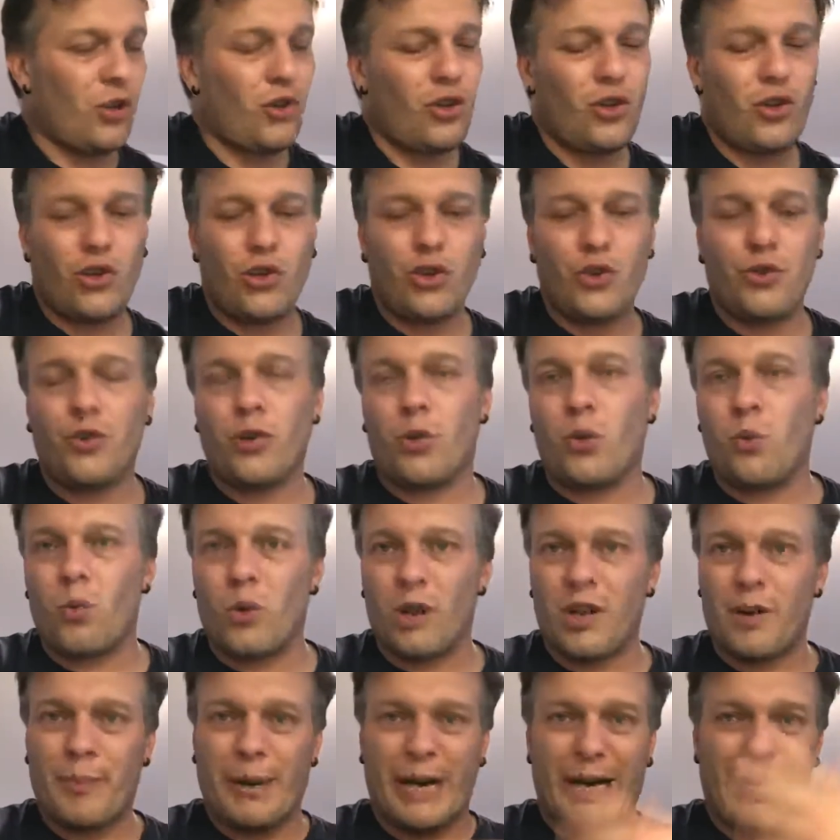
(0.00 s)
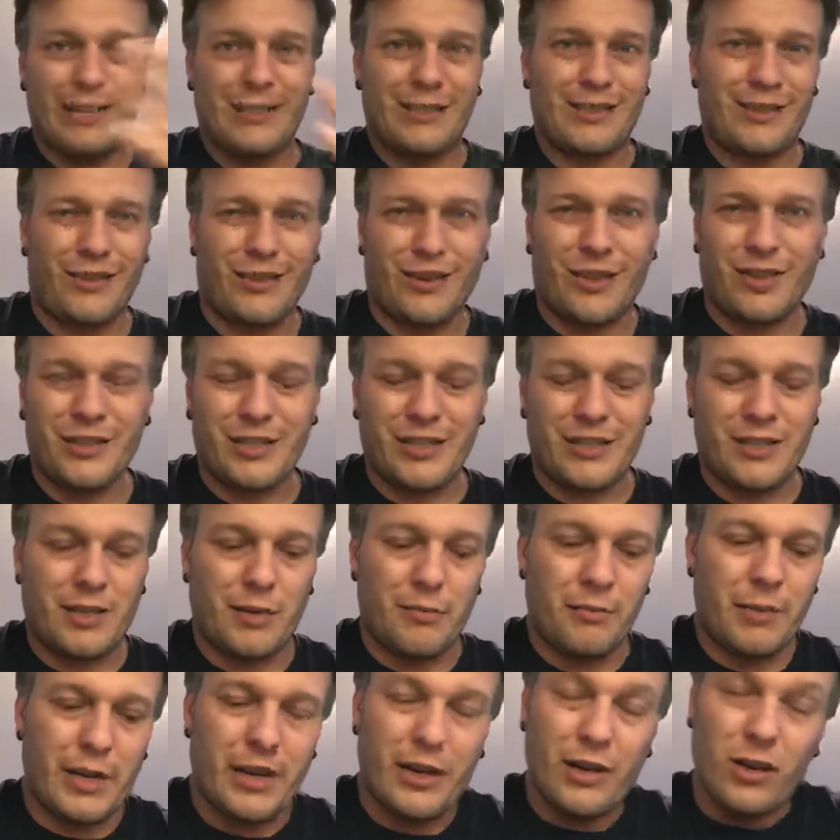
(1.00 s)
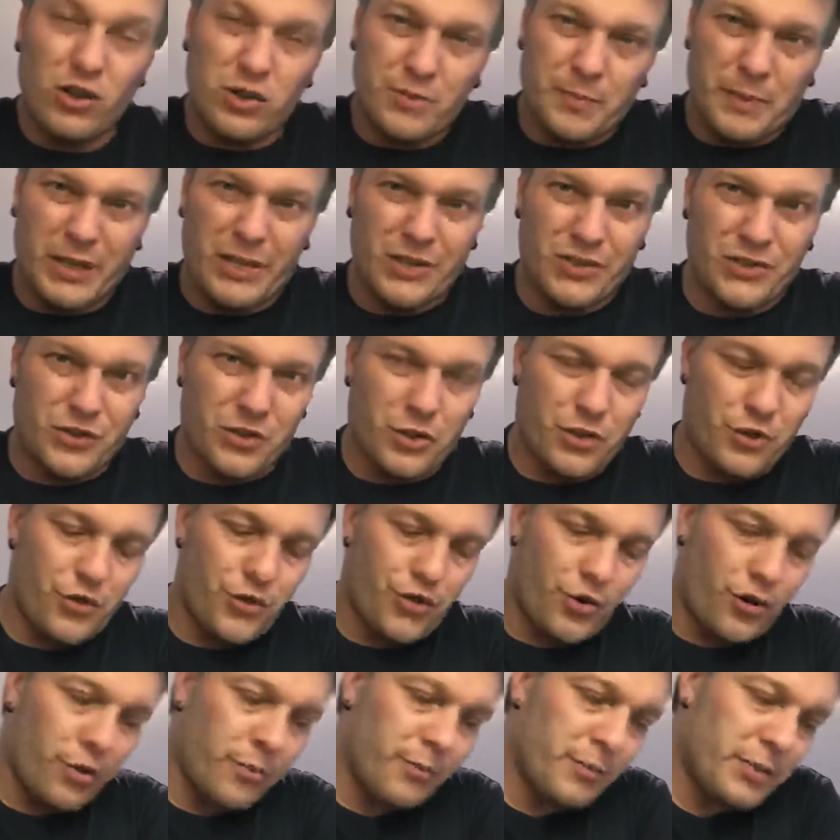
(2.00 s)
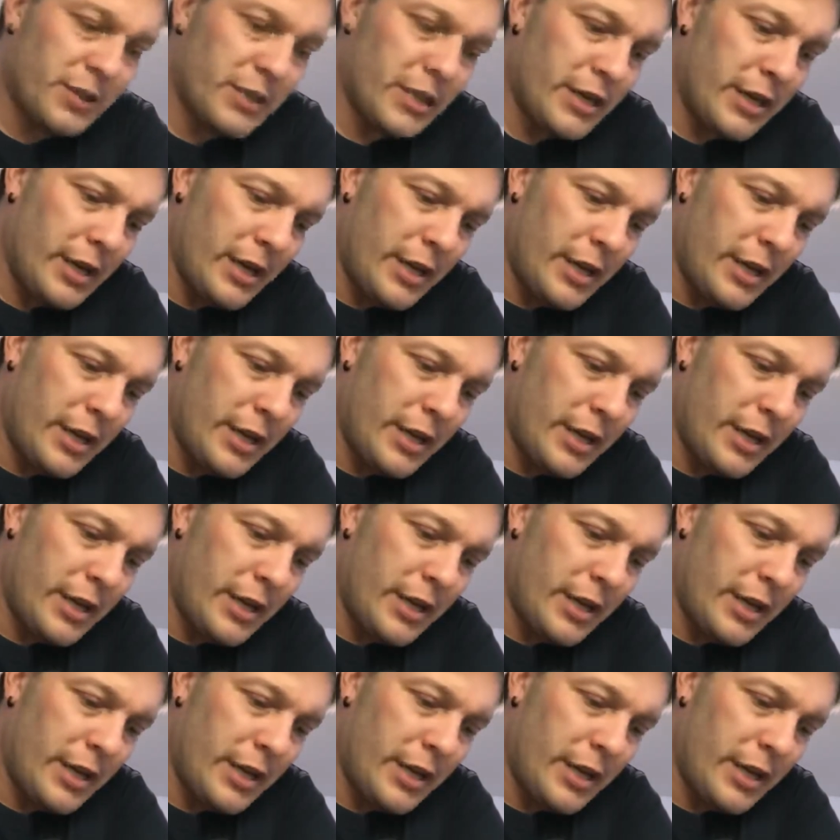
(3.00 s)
you don't want to pass that on to somebody else because of the germs.